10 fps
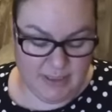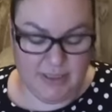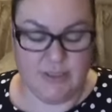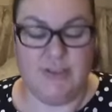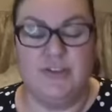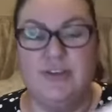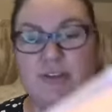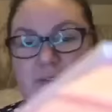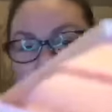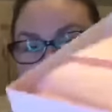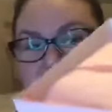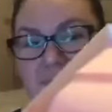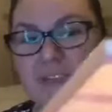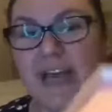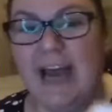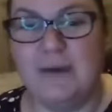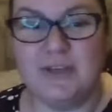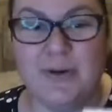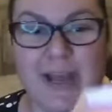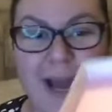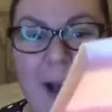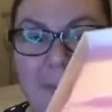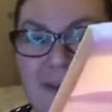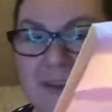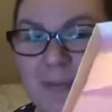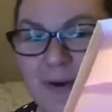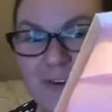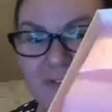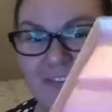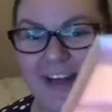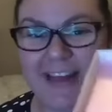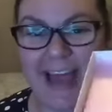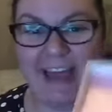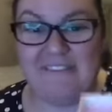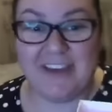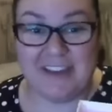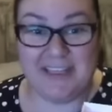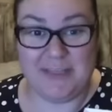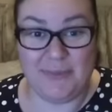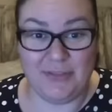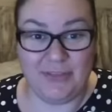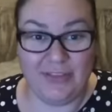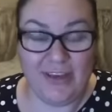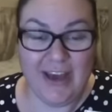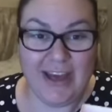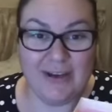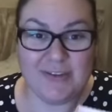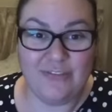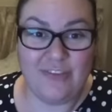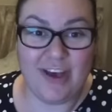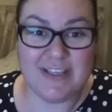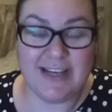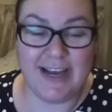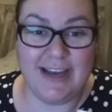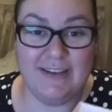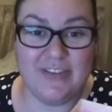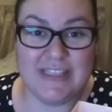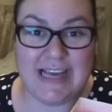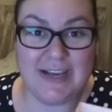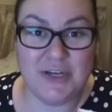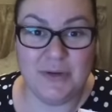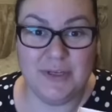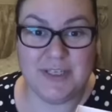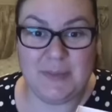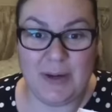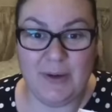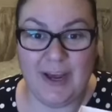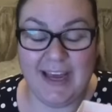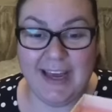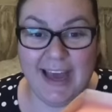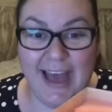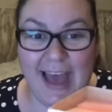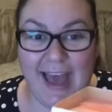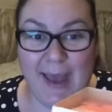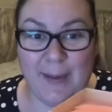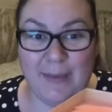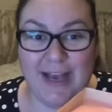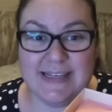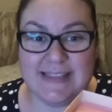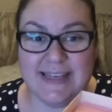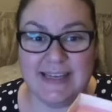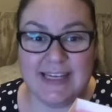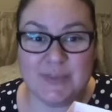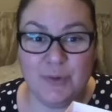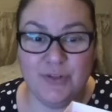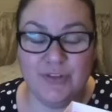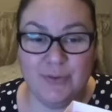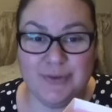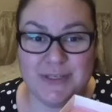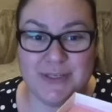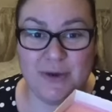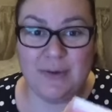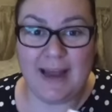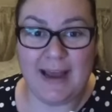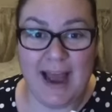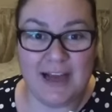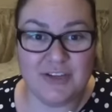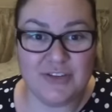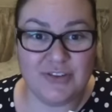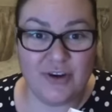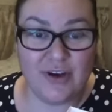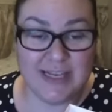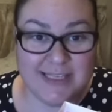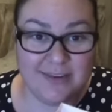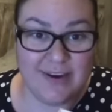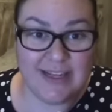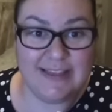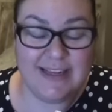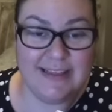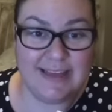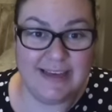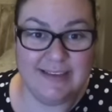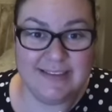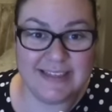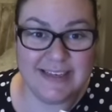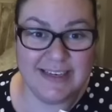So I was quite happy that the box felt heavier this month. That was the first thing I have to say I noticed about it, is that last month it was so light, I just thought, is there anything in this?